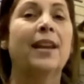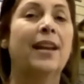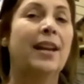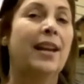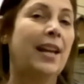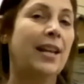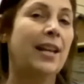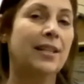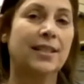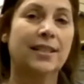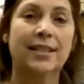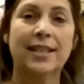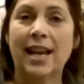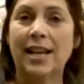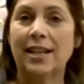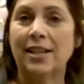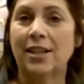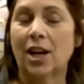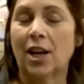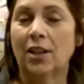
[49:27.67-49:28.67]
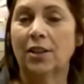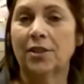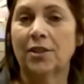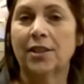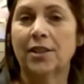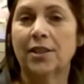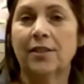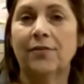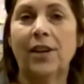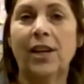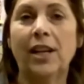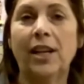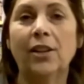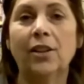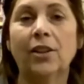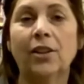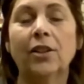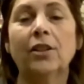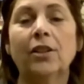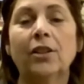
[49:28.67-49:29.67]
Okay. It's ten dollars a
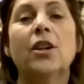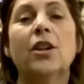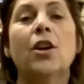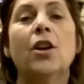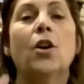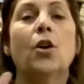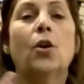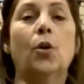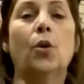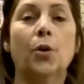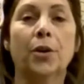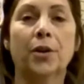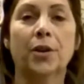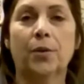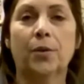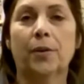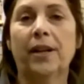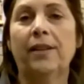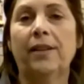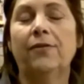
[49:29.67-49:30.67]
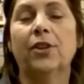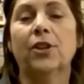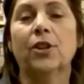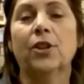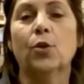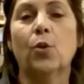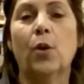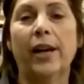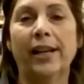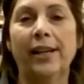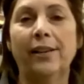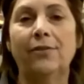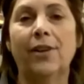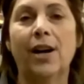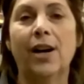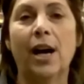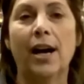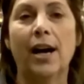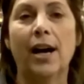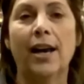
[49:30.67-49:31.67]
feeder, or three for
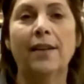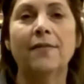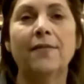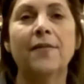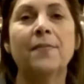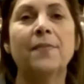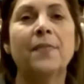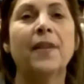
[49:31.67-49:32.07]
twenty-five.